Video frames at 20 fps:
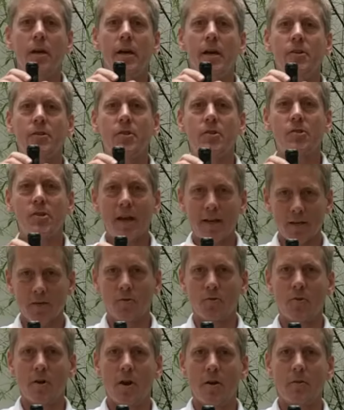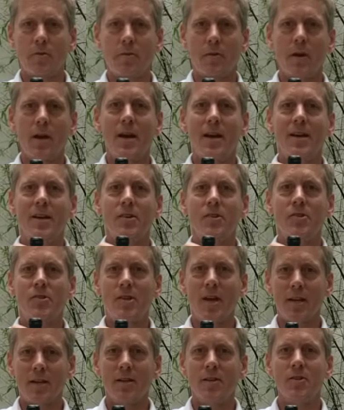is a second growth,
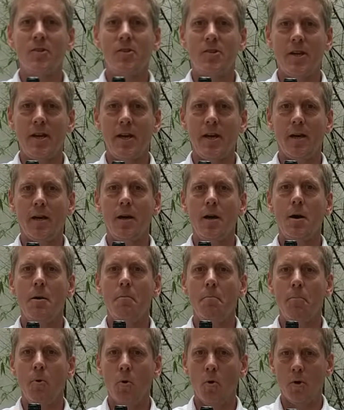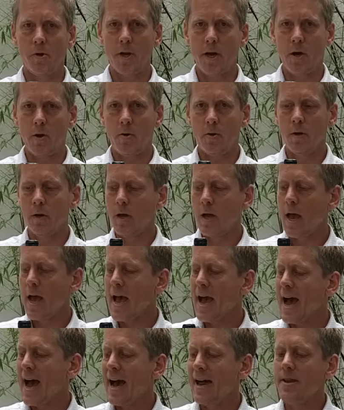second tier Bordeaux.
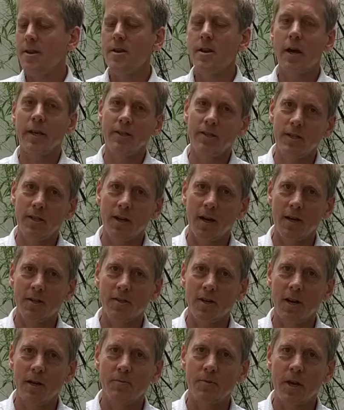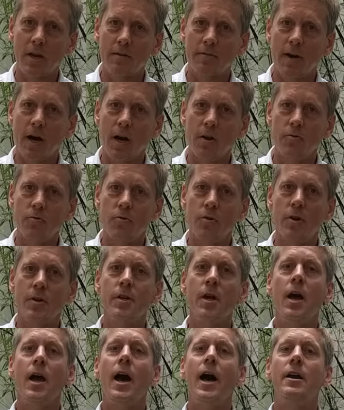And 99 times out of 100,
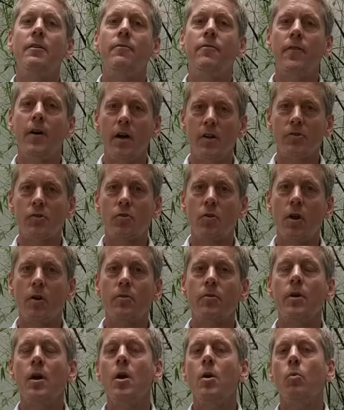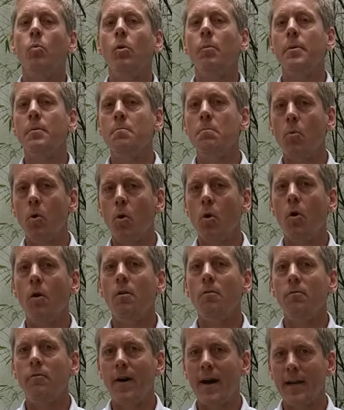a first growth will be more
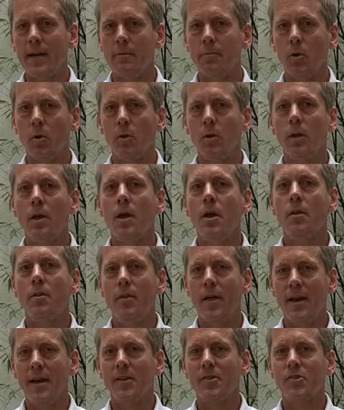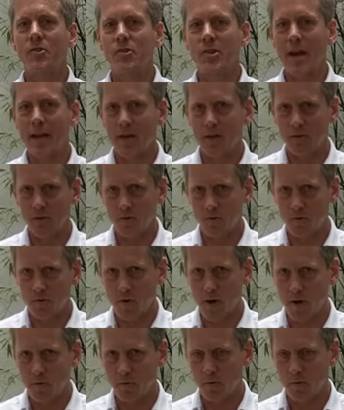valuable than a second growth.